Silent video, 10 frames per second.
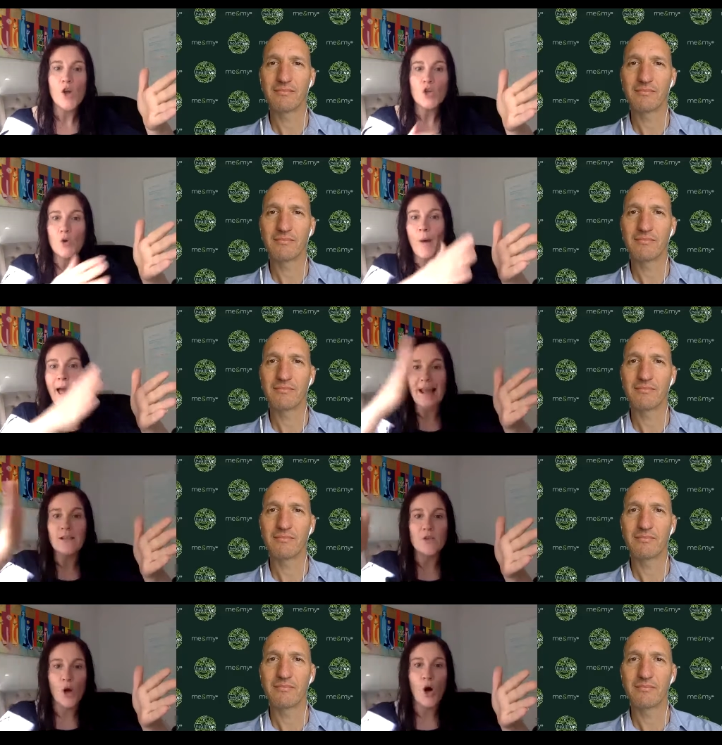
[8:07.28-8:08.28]
Speaker 1: you
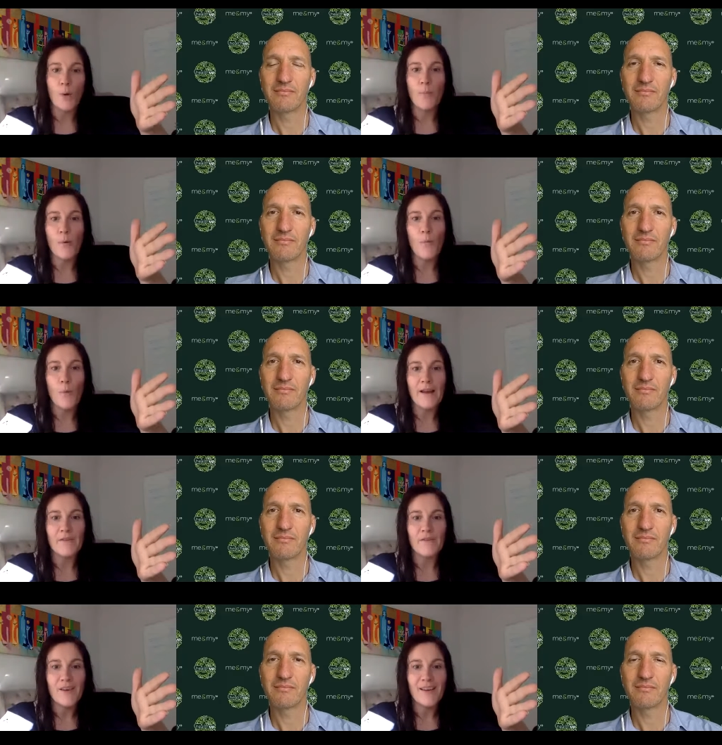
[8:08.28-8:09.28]
end up
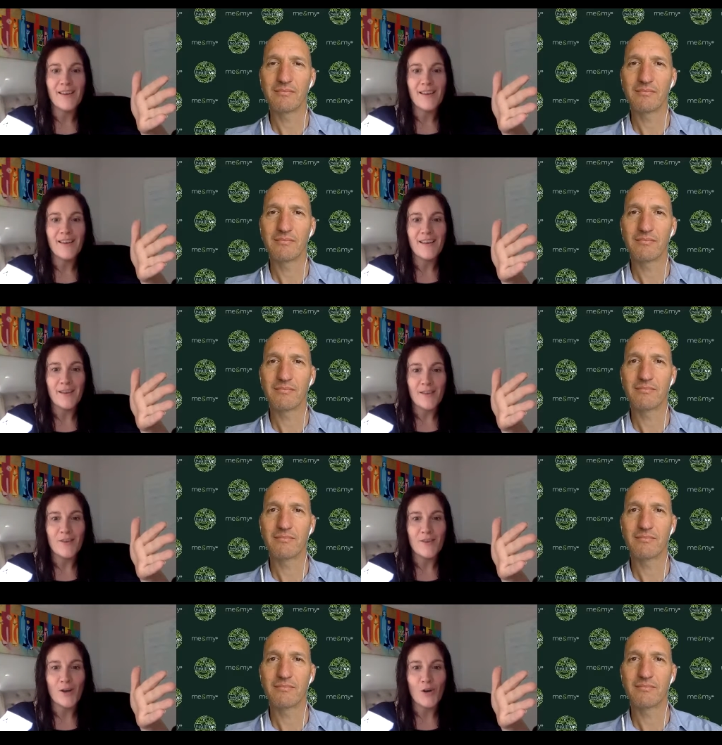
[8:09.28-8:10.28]
with
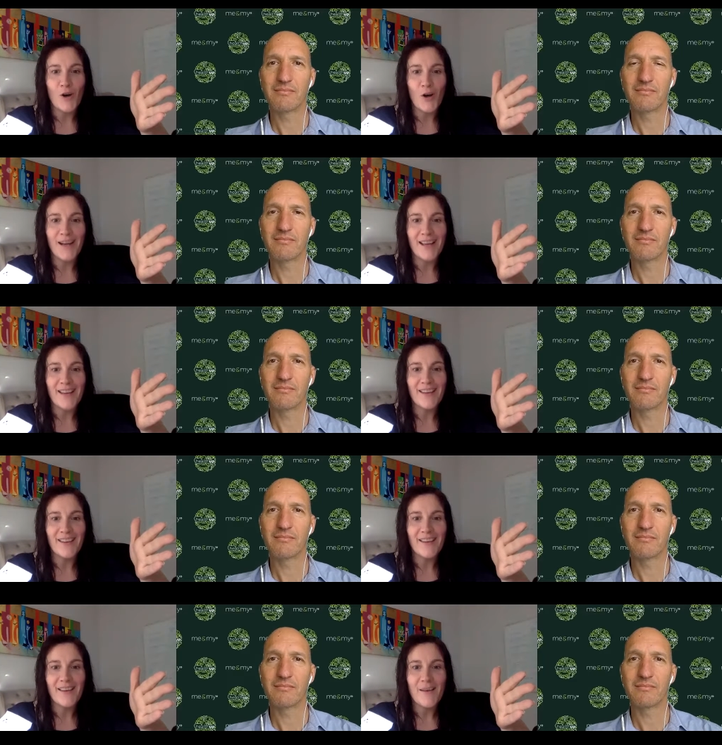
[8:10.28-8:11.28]
the chronic
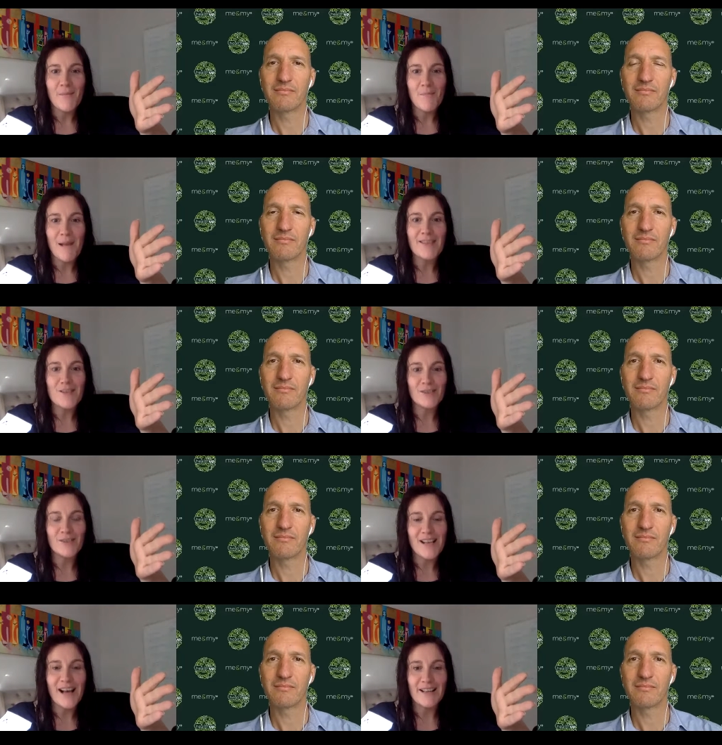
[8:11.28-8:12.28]
mental
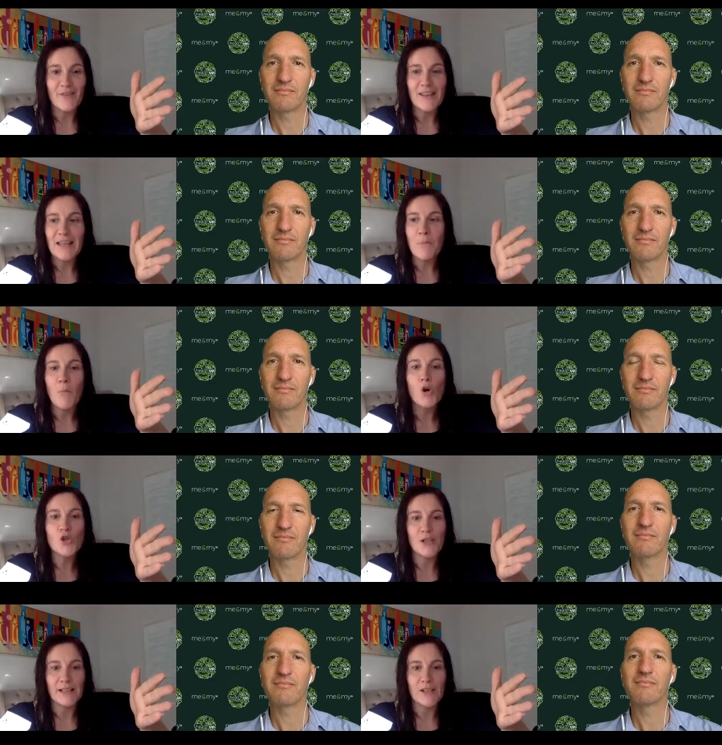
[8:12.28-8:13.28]
side of it, the
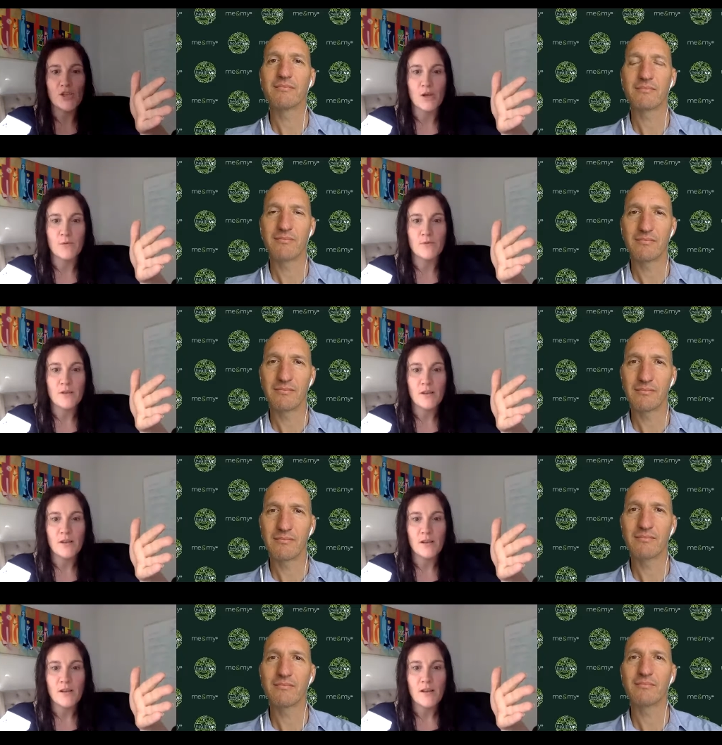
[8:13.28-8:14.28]
emotional issues.
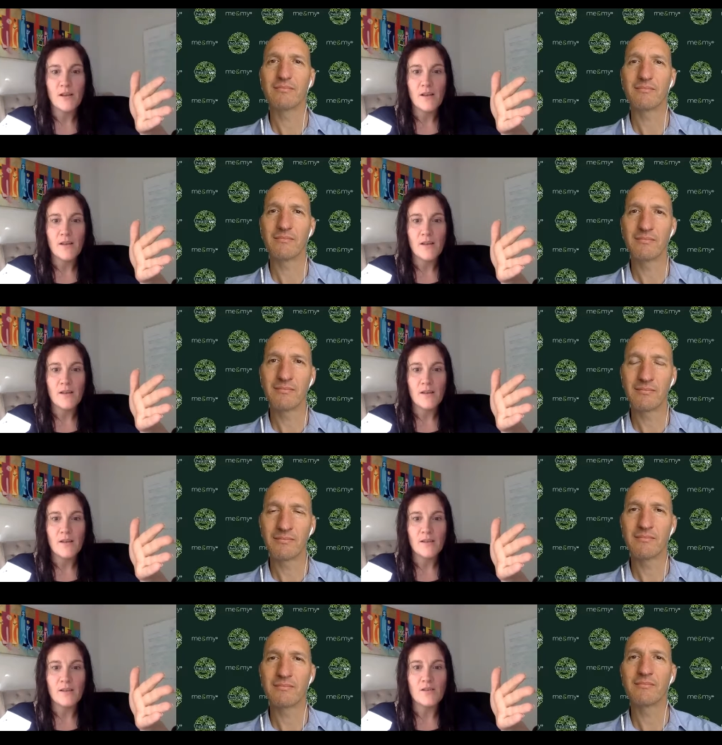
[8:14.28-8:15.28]

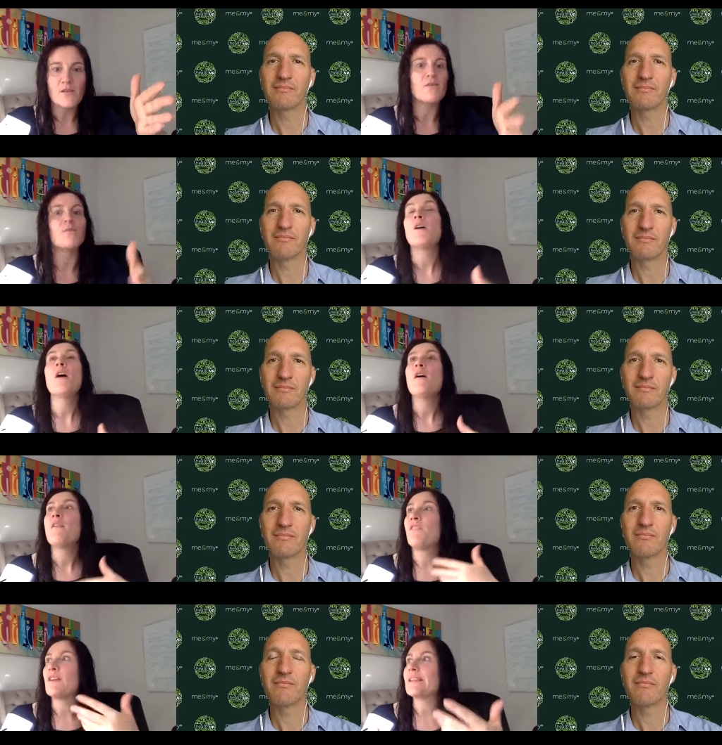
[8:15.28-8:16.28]
Mm-hmm.
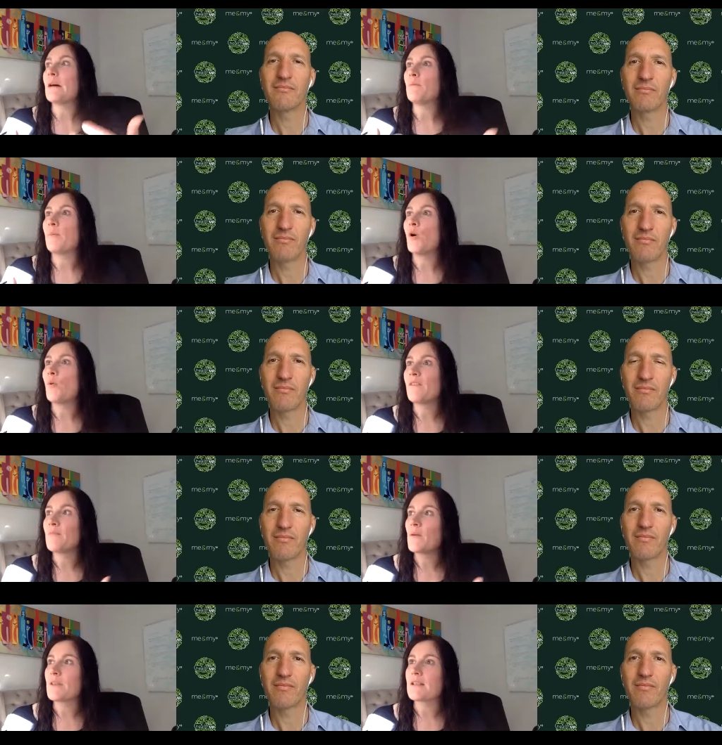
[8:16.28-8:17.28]
For example, with
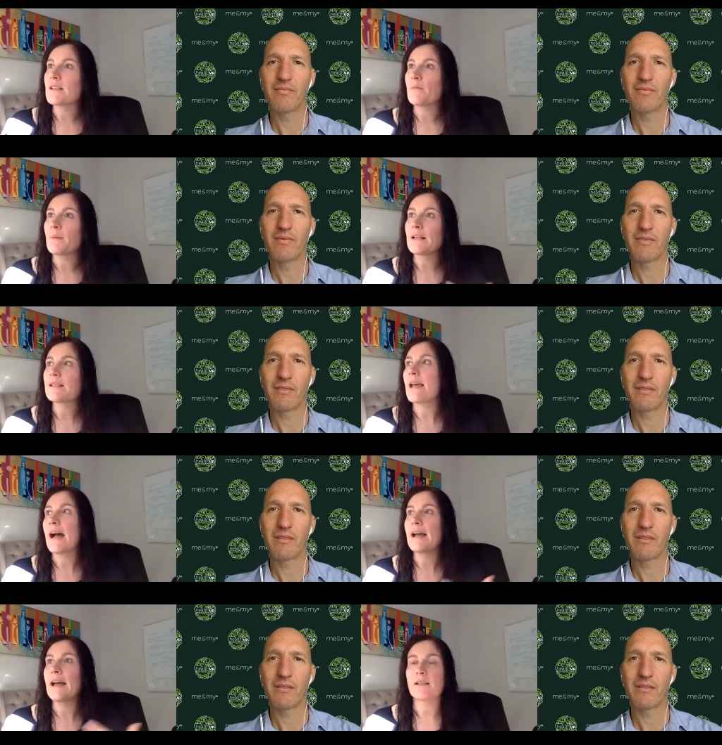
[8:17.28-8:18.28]
me with a disability,
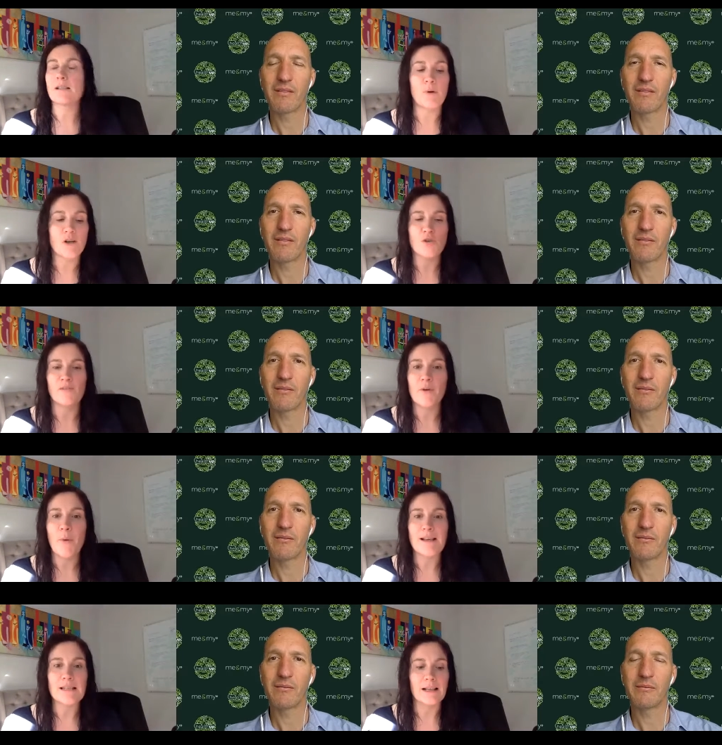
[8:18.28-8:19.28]
I had depression through
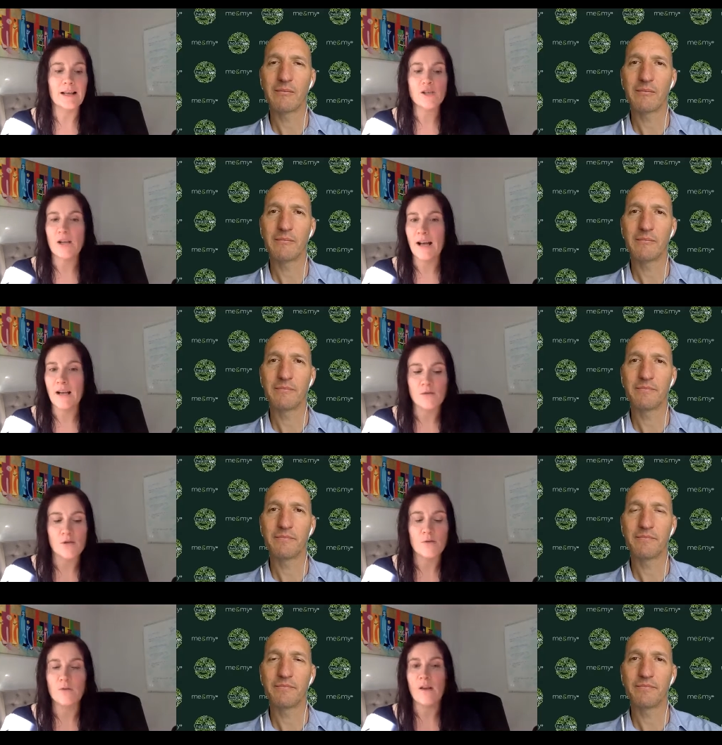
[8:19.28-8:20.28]
isolation. I had
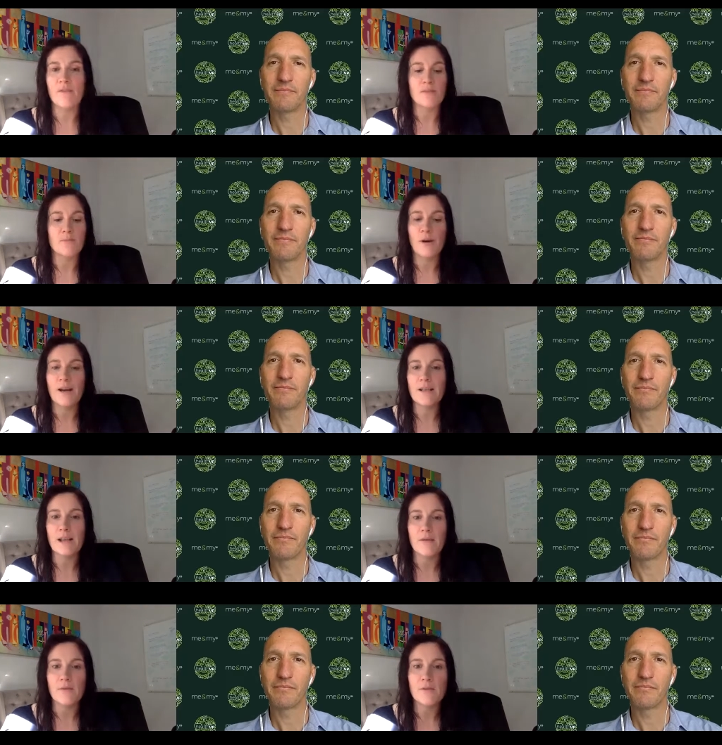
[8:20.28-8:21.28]
2 nervous
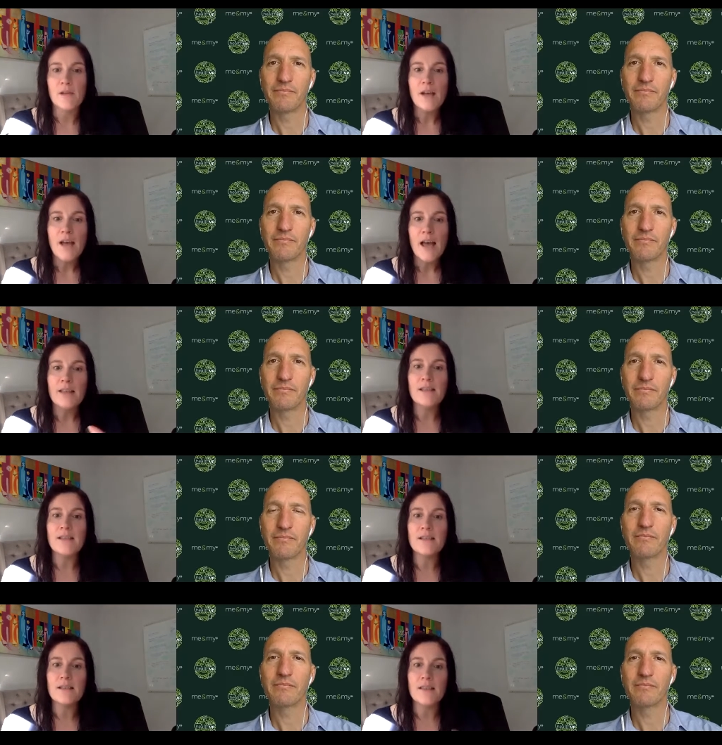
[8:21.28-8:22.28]
breakdowns. And this
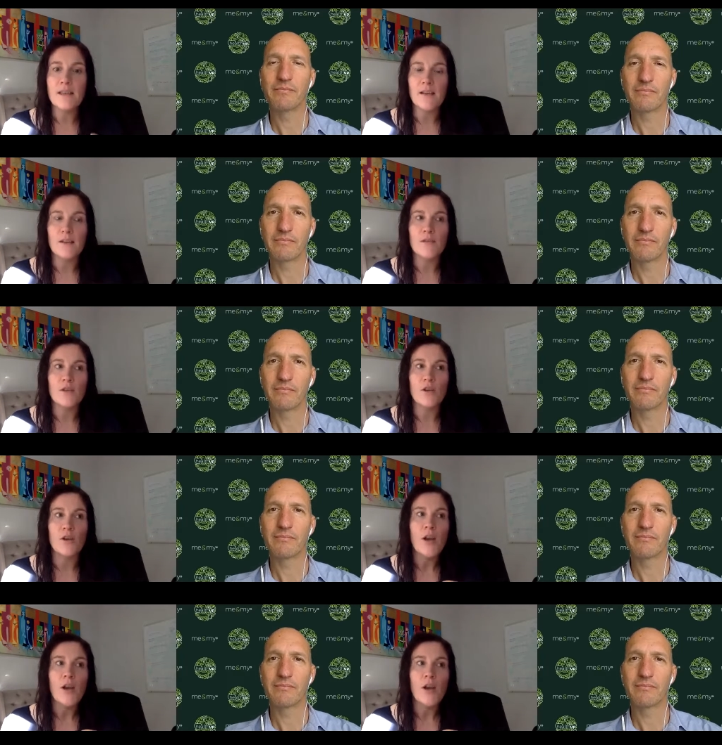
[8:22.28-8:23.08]
is the thing that